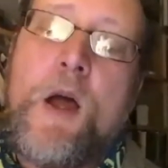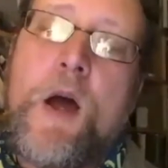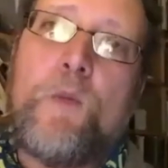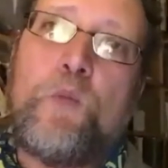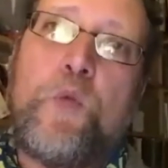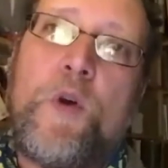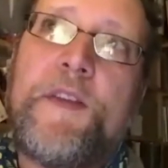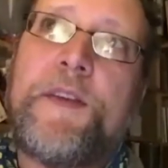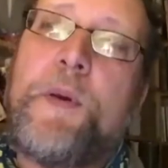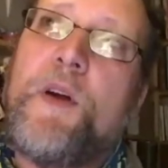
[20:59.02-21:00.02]
What I
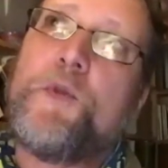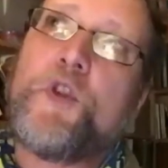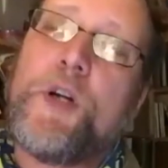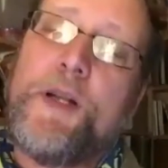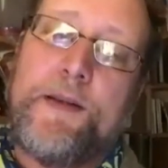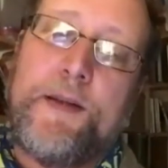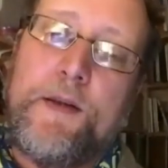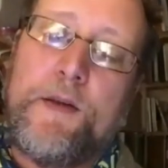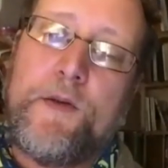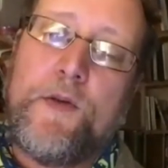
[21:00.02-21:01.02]
suppose I'm trying to
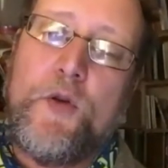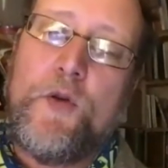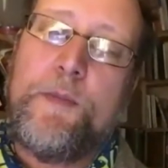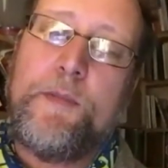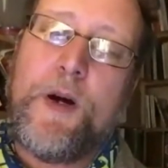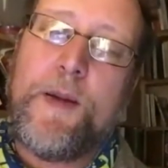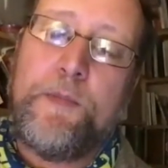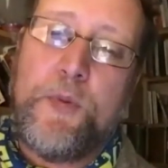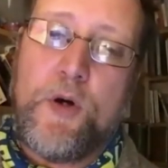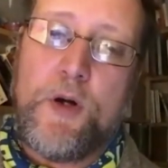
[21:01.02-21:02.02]
do in my
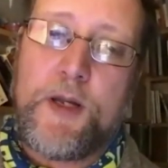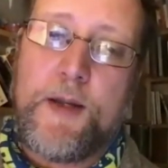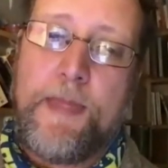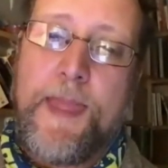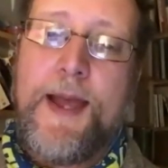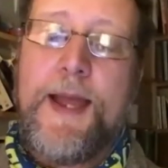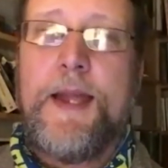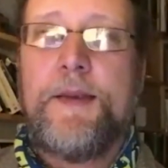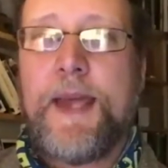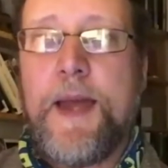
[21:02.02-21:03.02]
book is
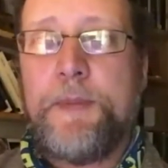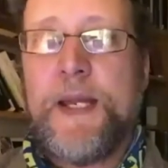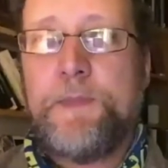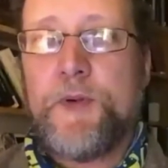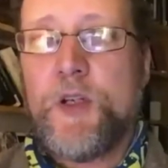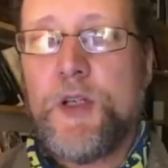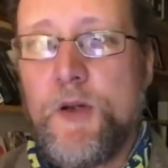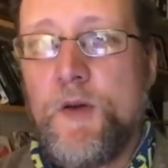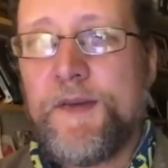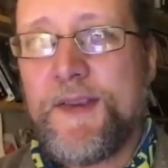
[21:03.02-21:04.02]
get people to
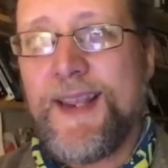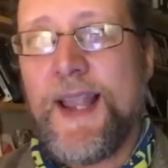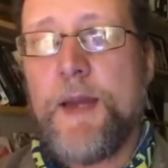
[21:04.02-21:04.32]
use the label